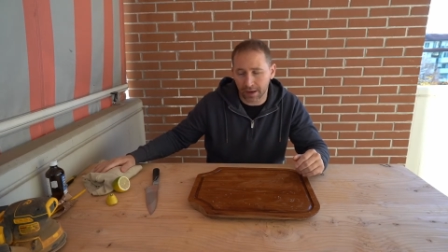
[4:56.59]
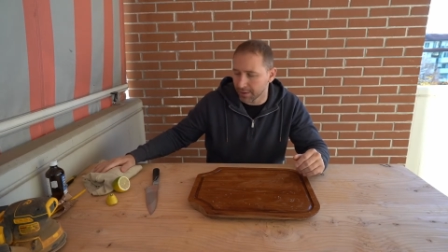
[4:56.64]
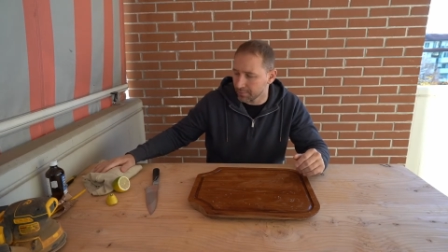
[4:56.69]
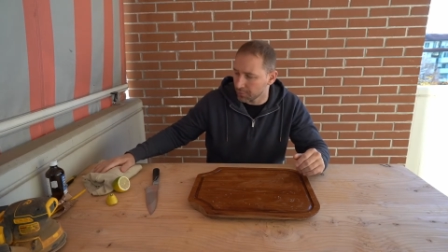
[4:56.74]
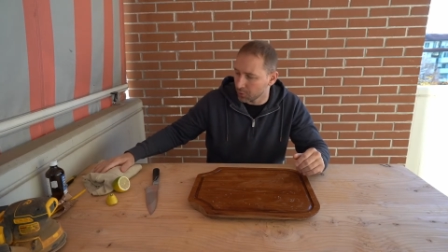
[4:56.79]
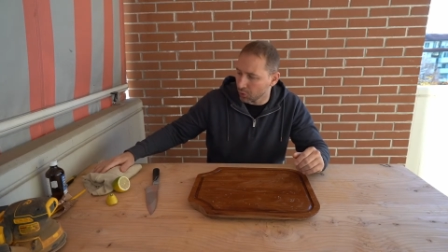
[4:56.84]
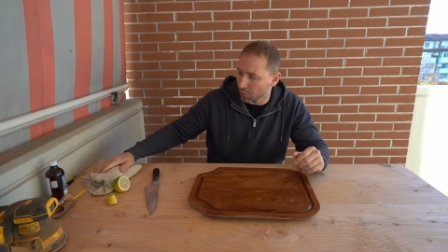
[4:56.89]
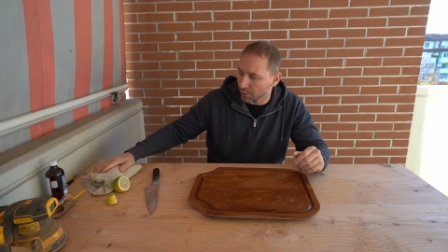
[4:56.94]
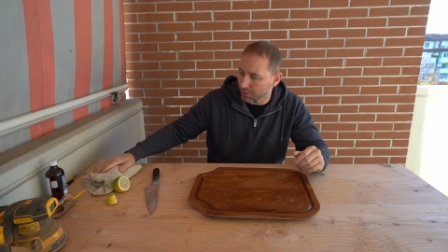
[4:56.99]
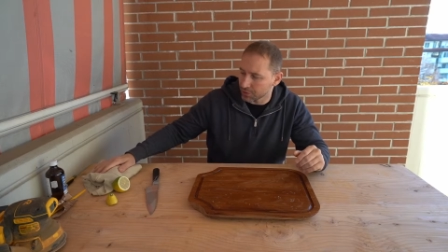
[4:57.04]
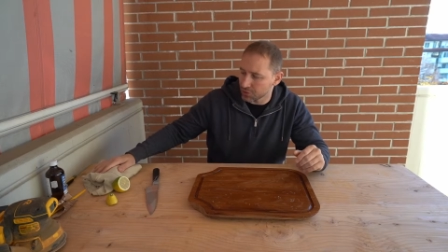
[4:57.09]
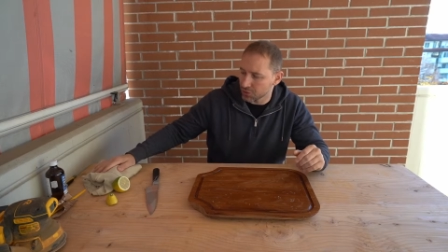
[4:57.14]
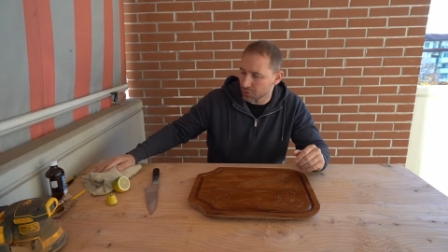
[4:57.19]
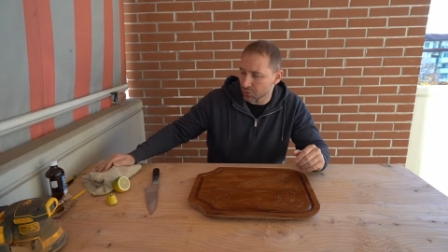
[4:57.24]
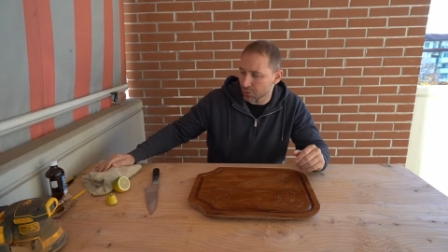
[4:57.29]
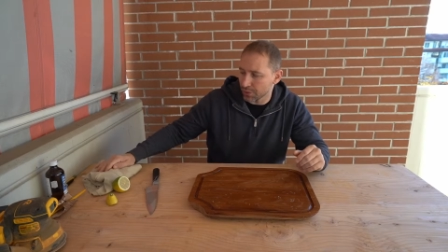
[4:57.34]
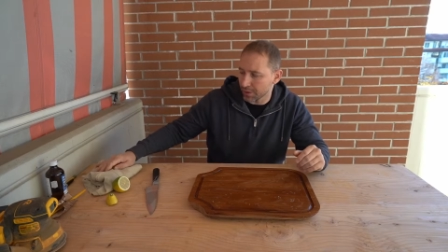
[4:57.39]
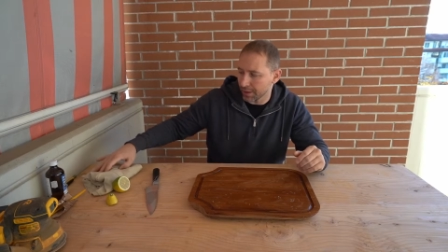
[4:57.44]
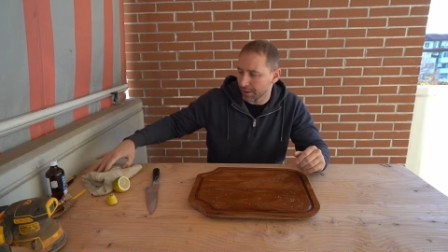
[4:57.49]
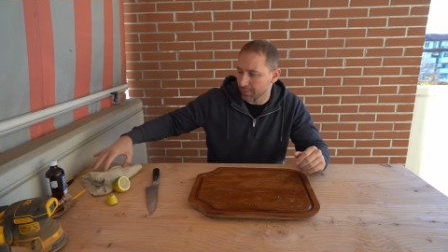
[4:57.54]
I'm going
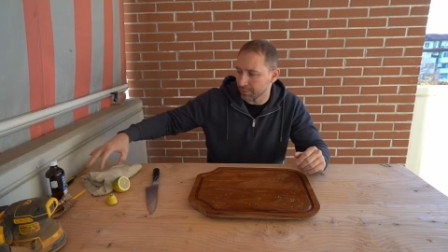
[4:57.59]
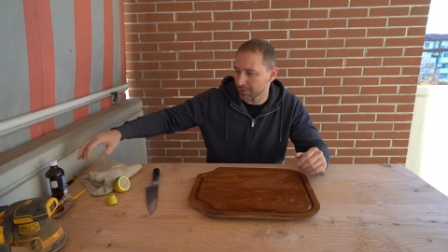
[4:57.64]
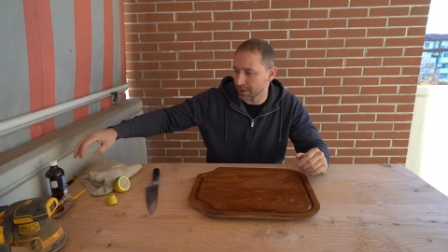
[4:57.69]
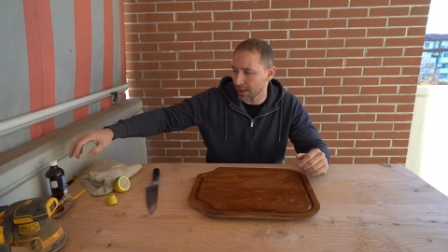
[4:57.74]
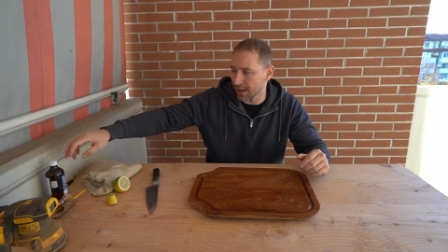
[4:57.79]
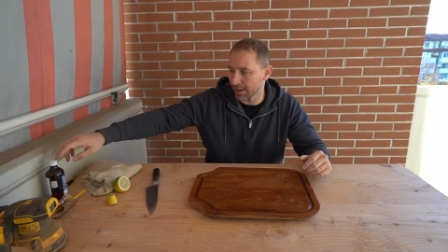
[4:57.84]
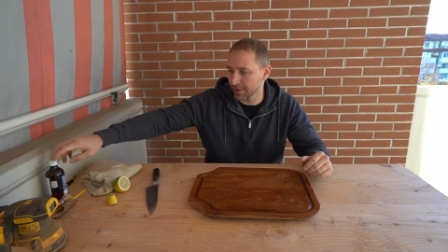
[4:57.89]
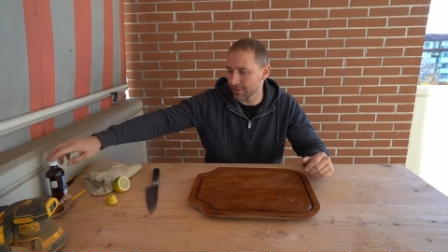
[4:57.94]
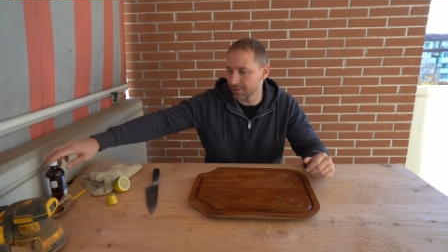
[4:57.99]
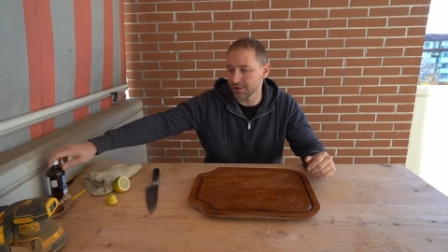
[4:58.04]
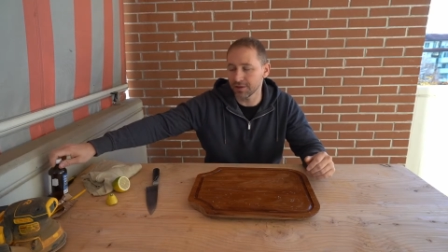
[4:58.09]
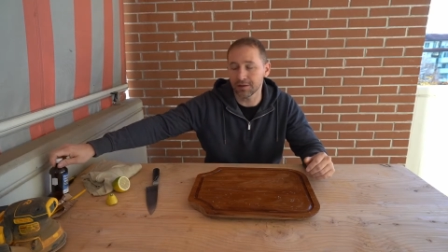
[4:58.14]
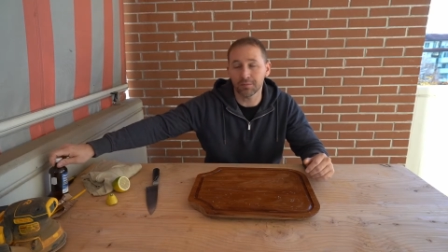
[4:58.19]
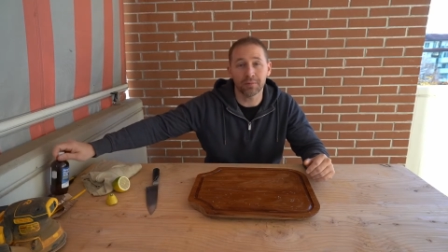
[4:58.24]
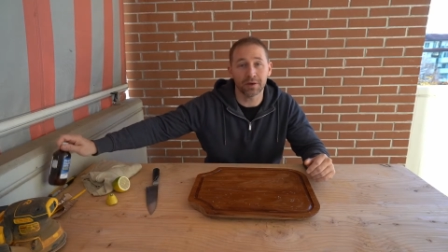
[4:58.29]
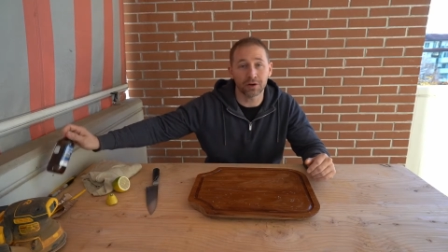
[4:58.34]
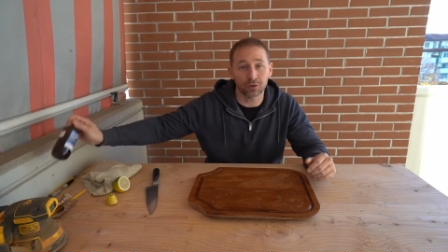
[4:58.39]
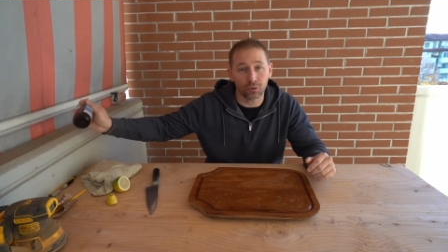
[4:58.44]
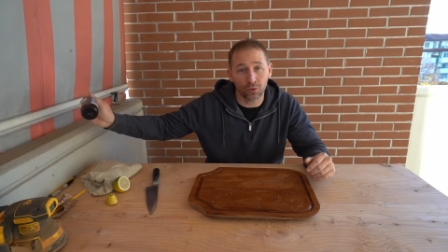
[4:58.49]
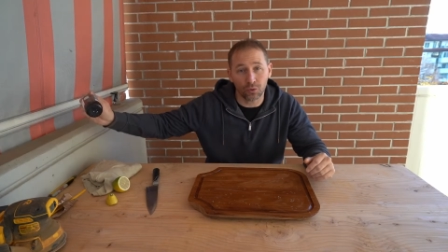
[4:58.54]
to apply the
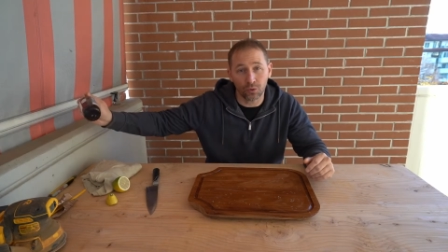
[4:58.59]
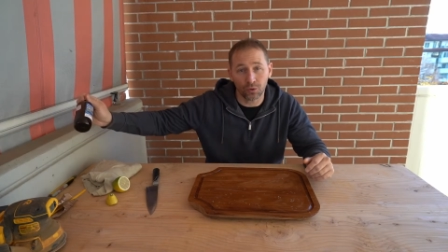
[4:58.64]
mineral